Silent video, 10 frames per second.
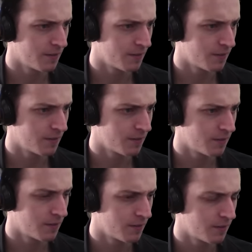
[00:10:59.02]

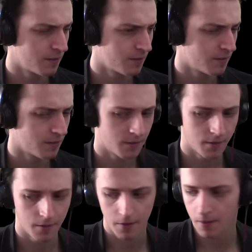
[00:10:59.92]

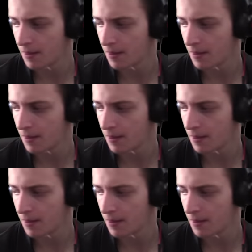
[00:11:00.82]
No one is speaking in this clip.